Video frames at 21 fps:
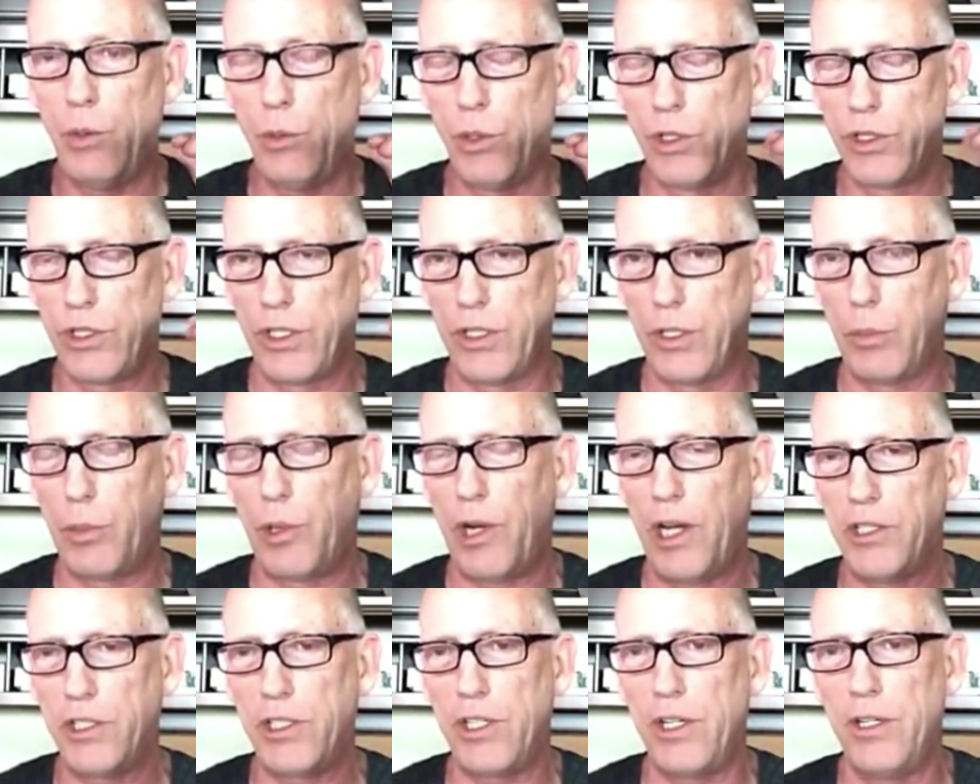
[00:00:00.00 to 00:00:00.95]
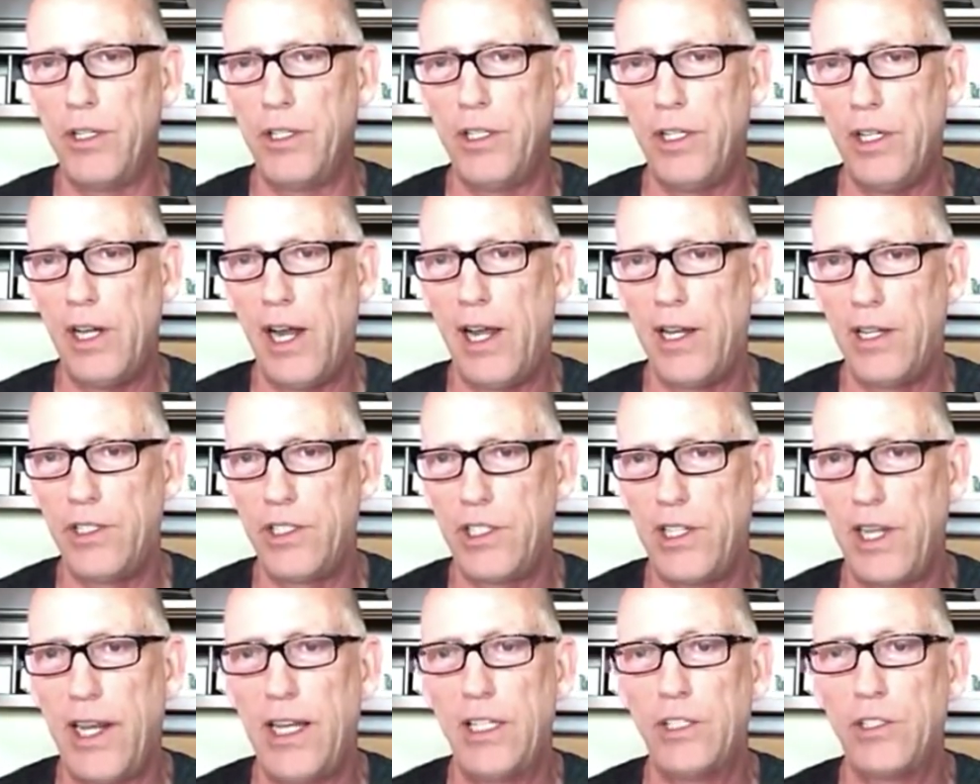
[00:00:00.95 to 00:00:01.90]
was that the president of the United
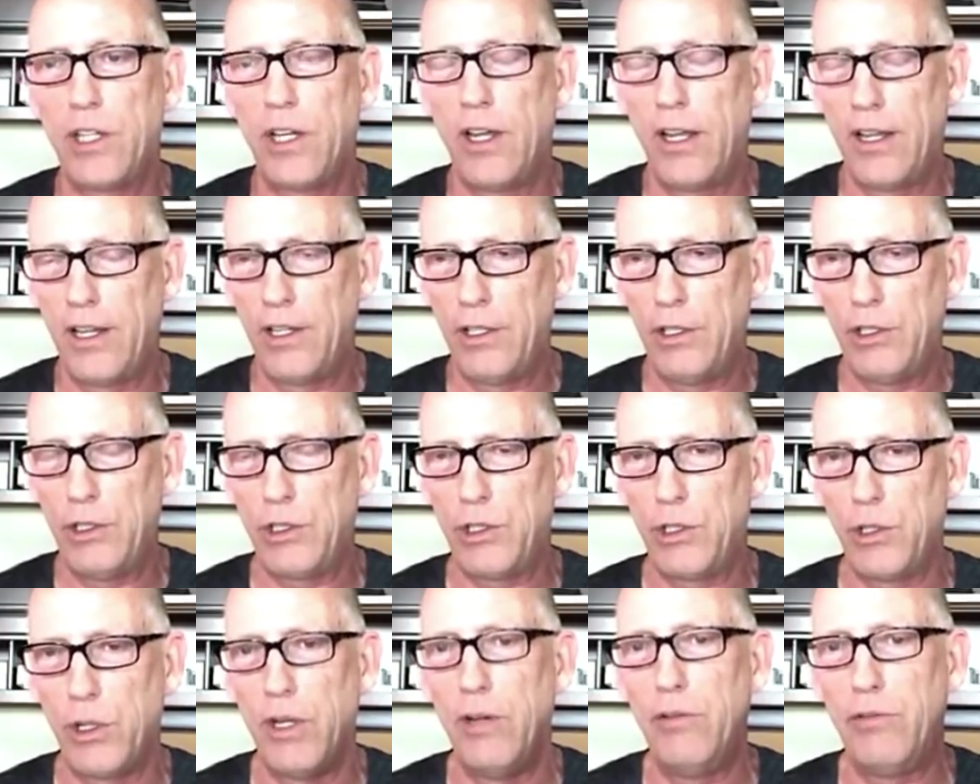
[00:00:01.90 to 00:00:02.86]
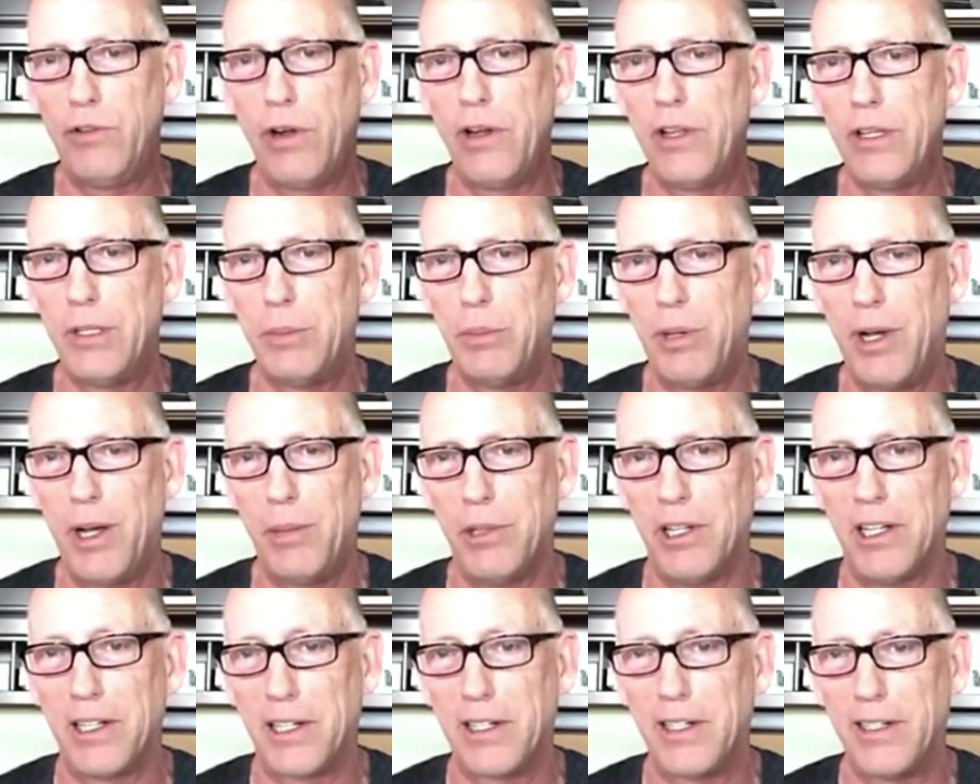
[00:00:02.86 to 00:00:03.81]
States stood in front of the
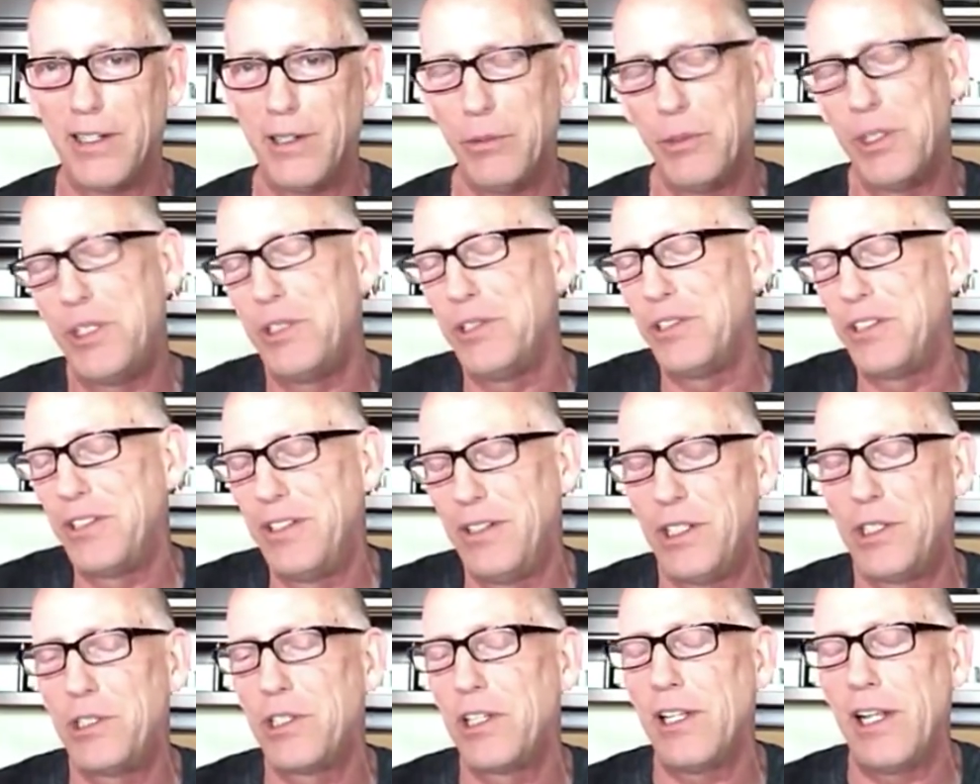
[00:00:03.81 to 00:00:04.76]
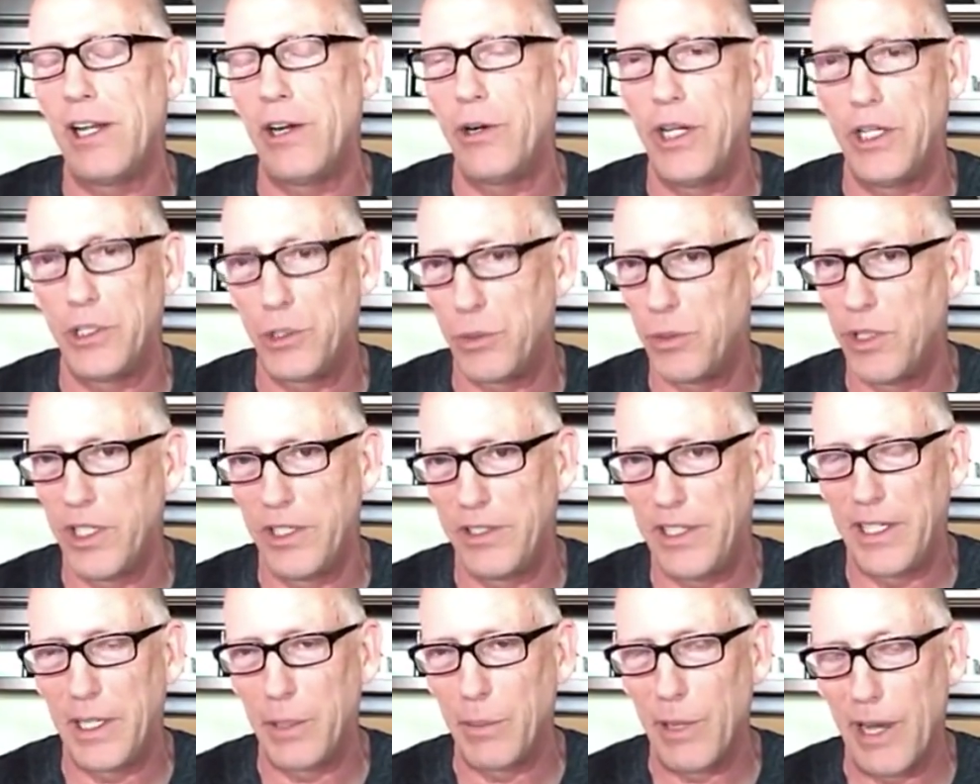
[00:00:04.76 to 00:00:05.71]
public, which is, it's hilarious when you
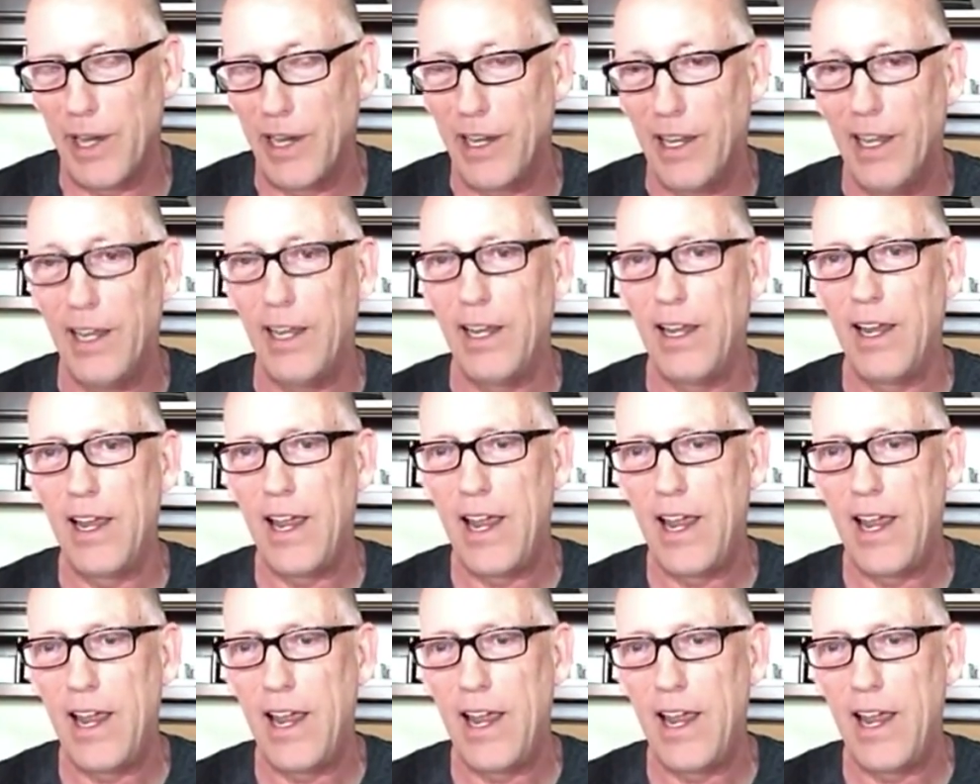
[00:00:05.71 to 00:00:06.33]
think about it,